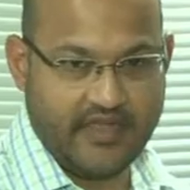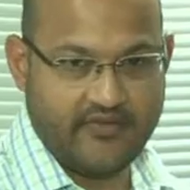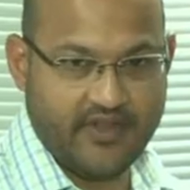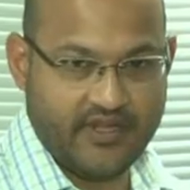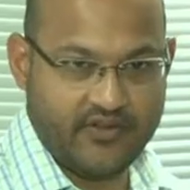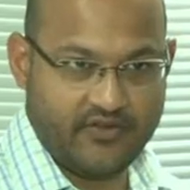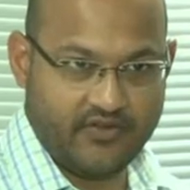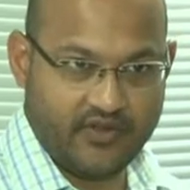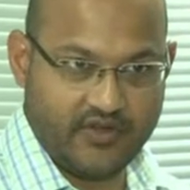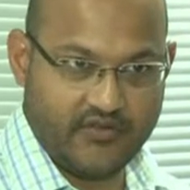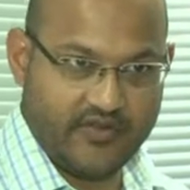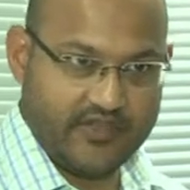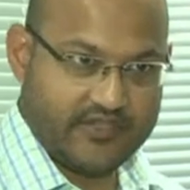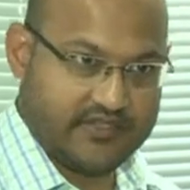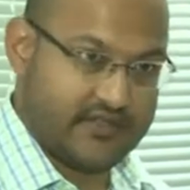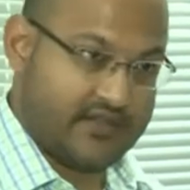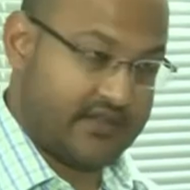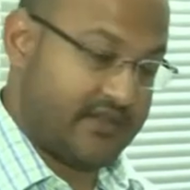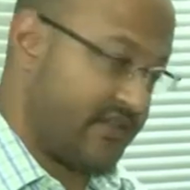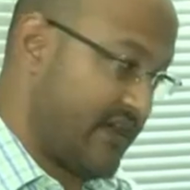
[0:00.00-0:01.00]
I've had to
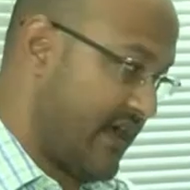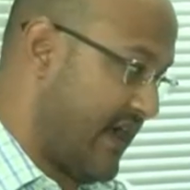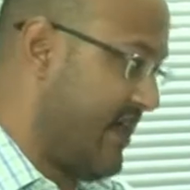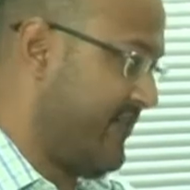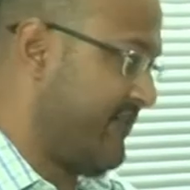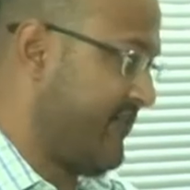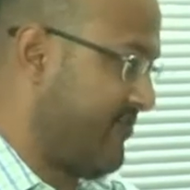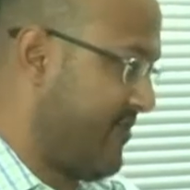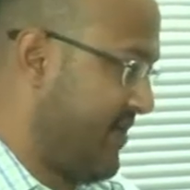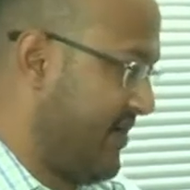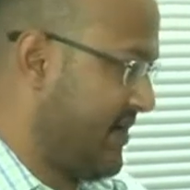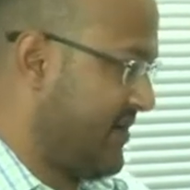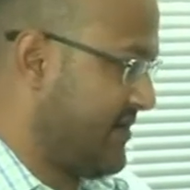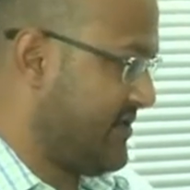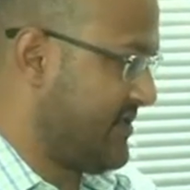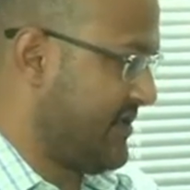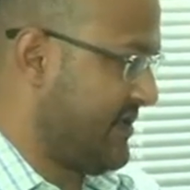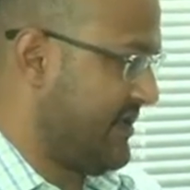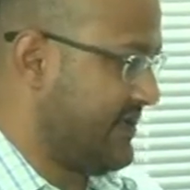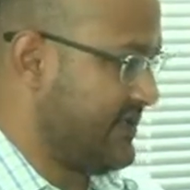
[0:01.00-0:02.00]
invest another
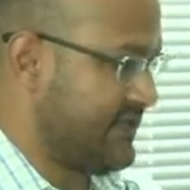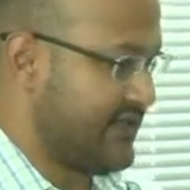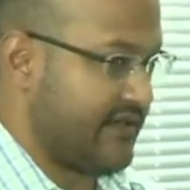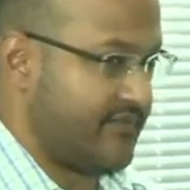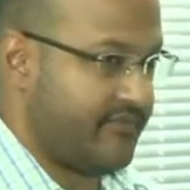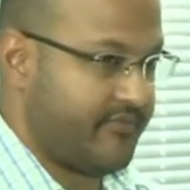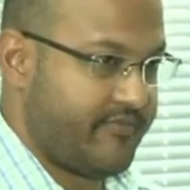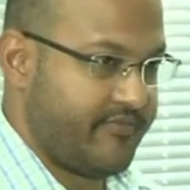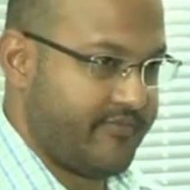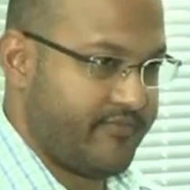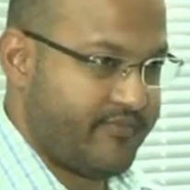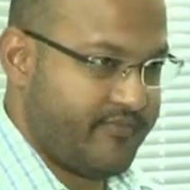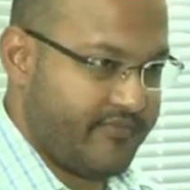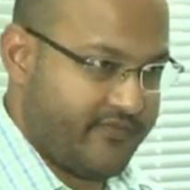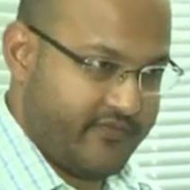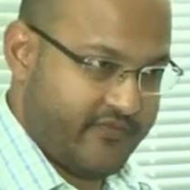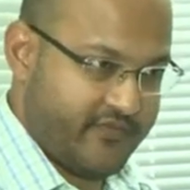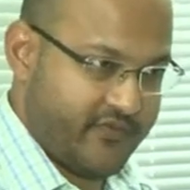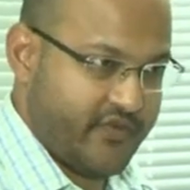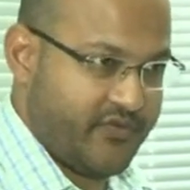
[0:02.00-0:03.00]
$500,000 shillings, and
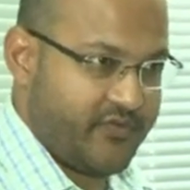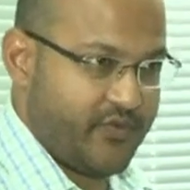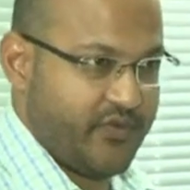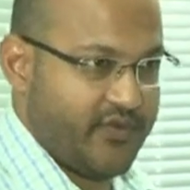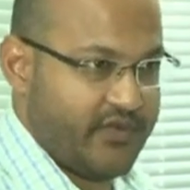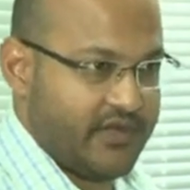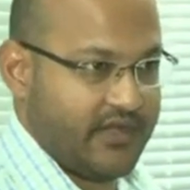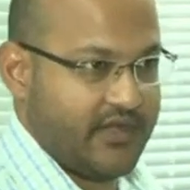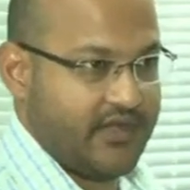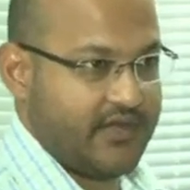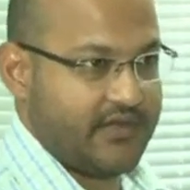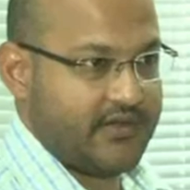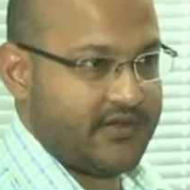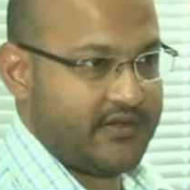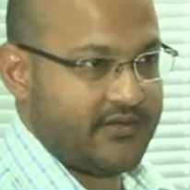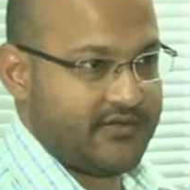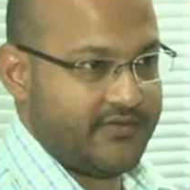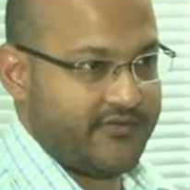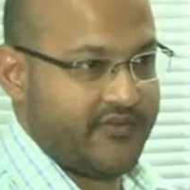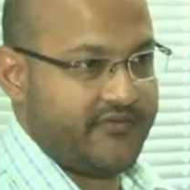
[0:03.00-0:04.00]
we've put a
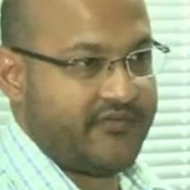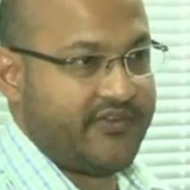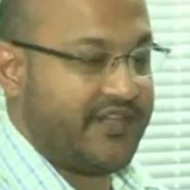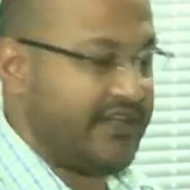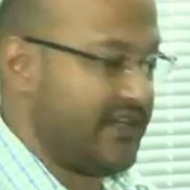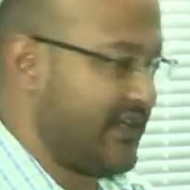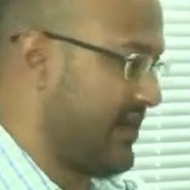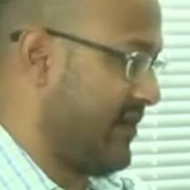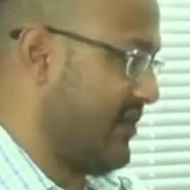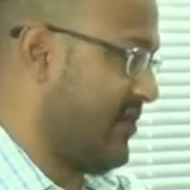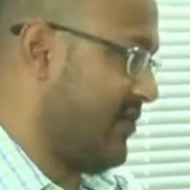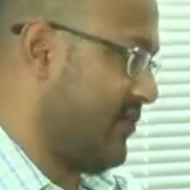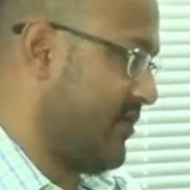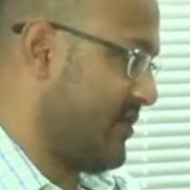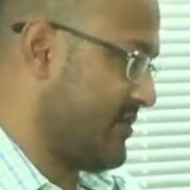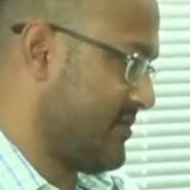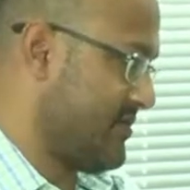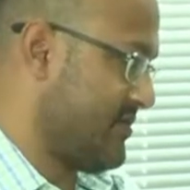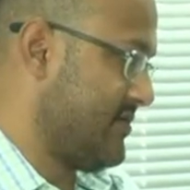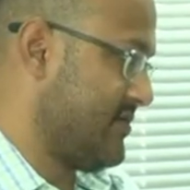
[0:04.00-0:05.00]
15
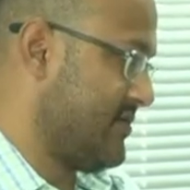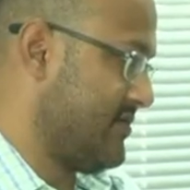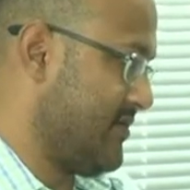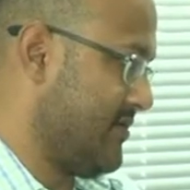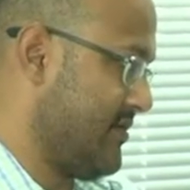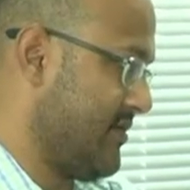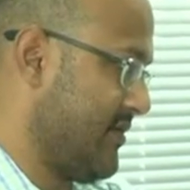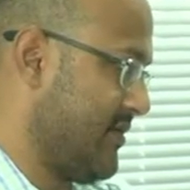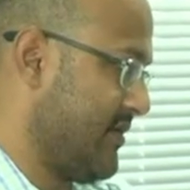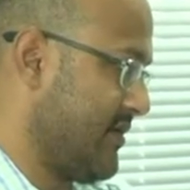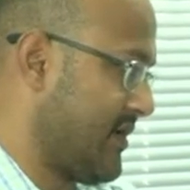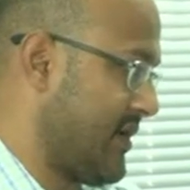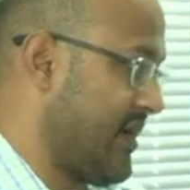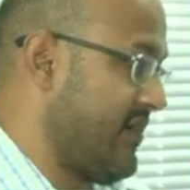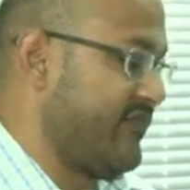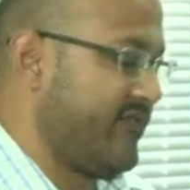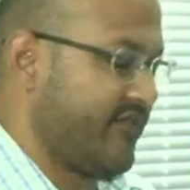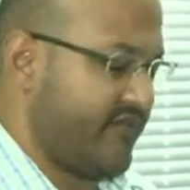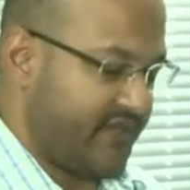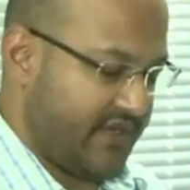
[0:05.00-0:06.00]
kilowatt,
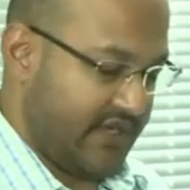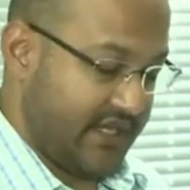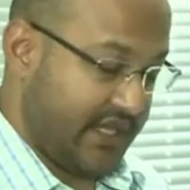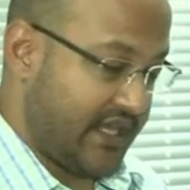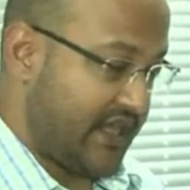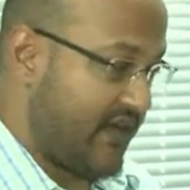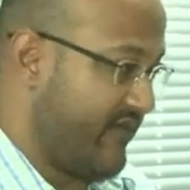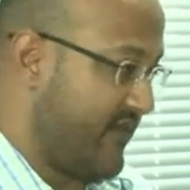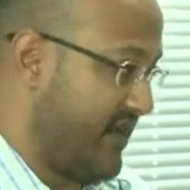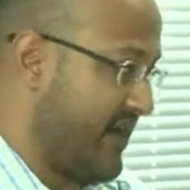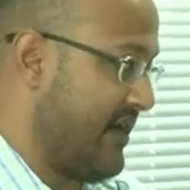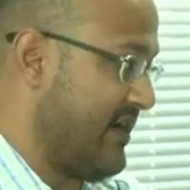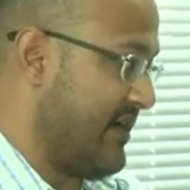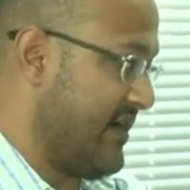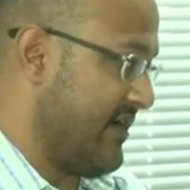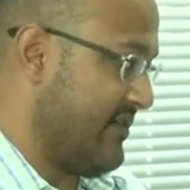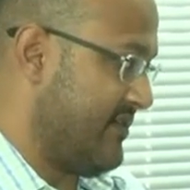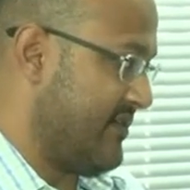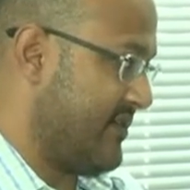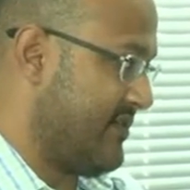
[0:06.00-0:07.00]
15 kVA
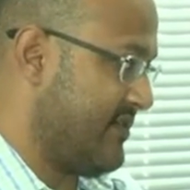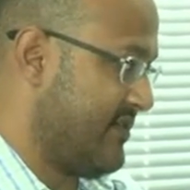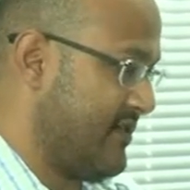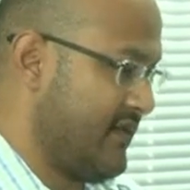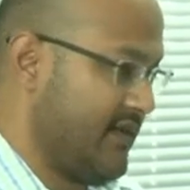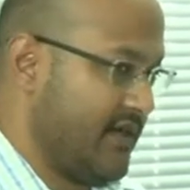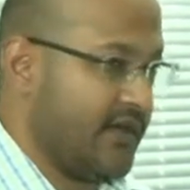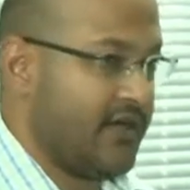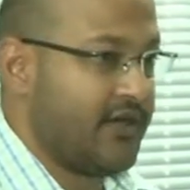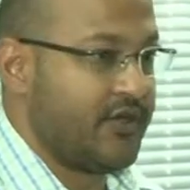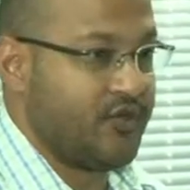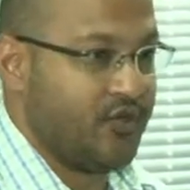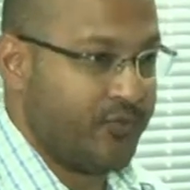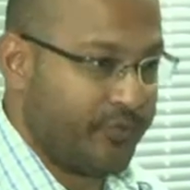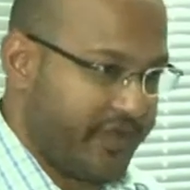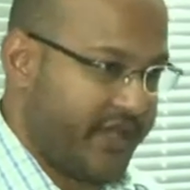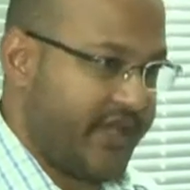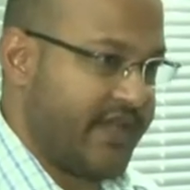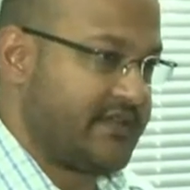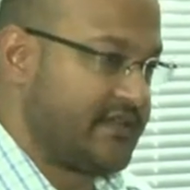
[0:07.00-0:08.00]
rather,
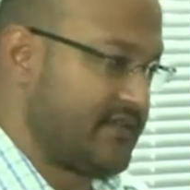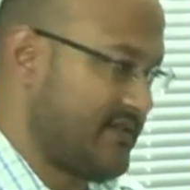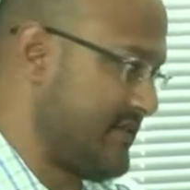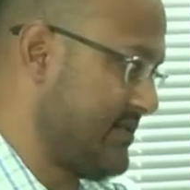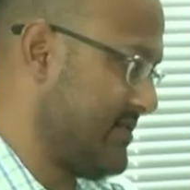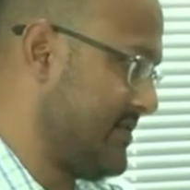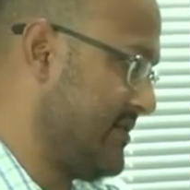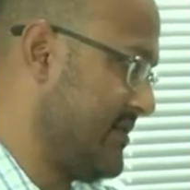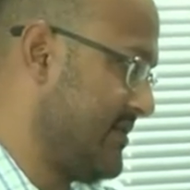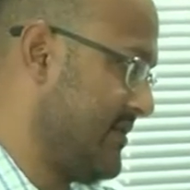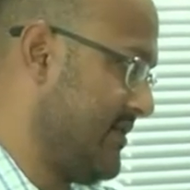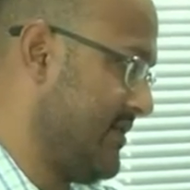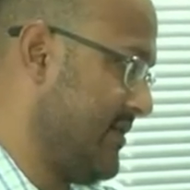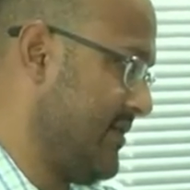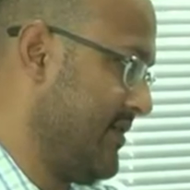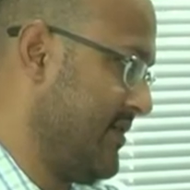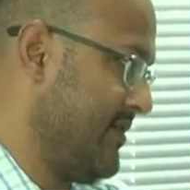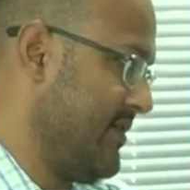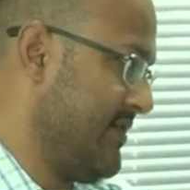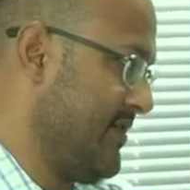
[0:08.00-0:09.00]
UPS,
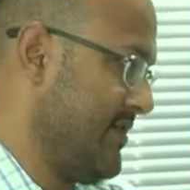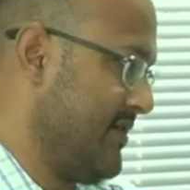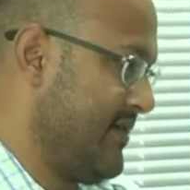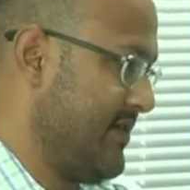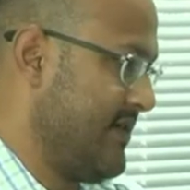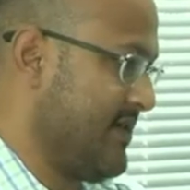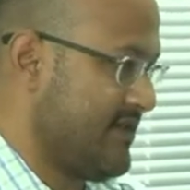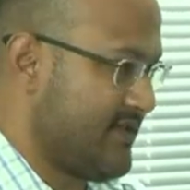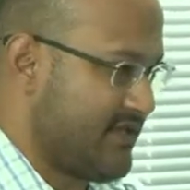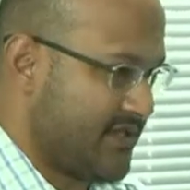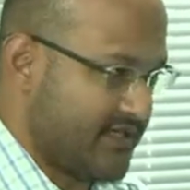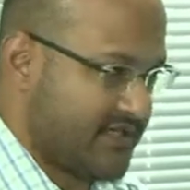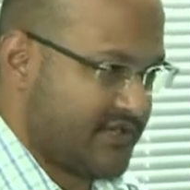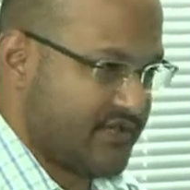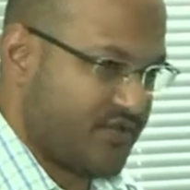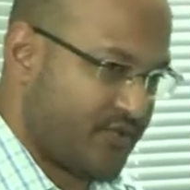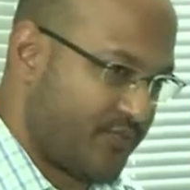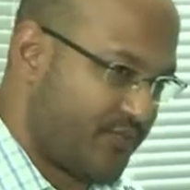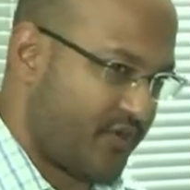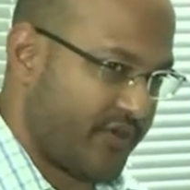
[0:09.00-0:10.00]

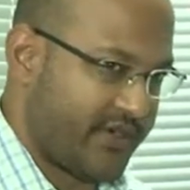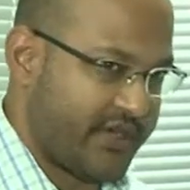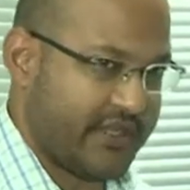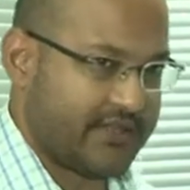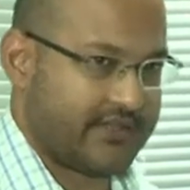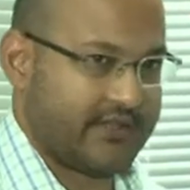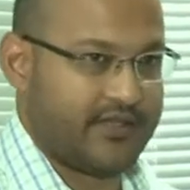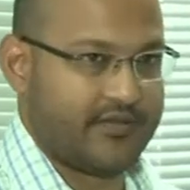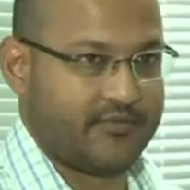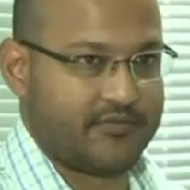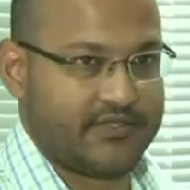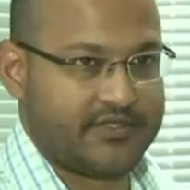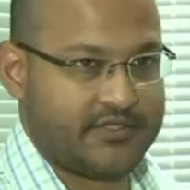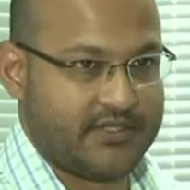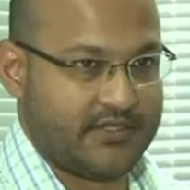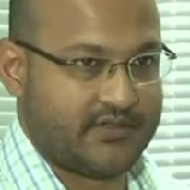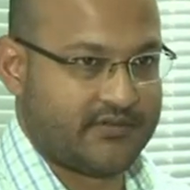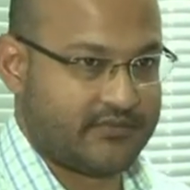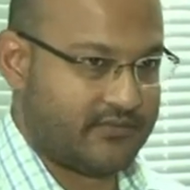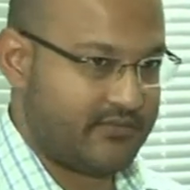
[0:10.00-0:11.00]
just to protect that
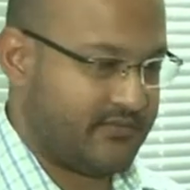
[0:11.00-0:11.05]
machine.